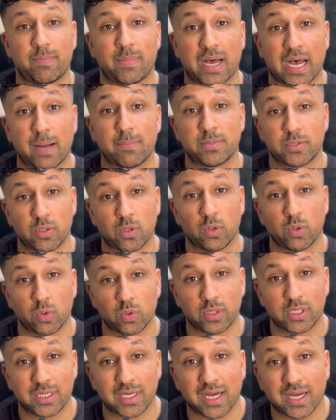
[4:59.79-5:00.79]

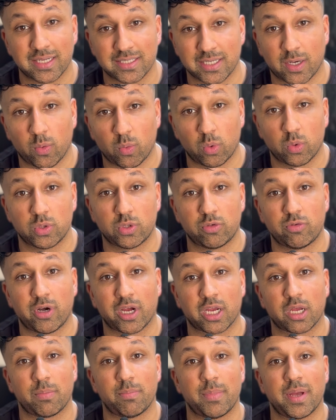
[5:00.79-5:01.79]
Absolutely, guys. I would
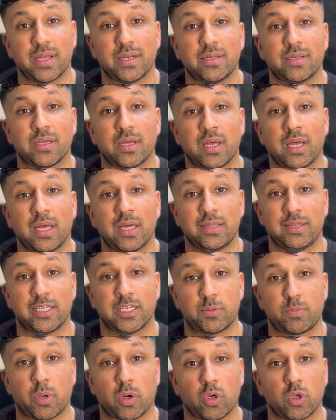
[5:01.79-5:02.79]
recommend this
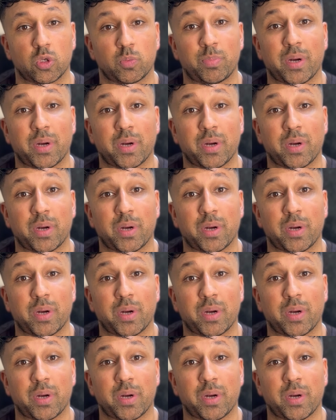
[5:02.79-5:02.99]
product.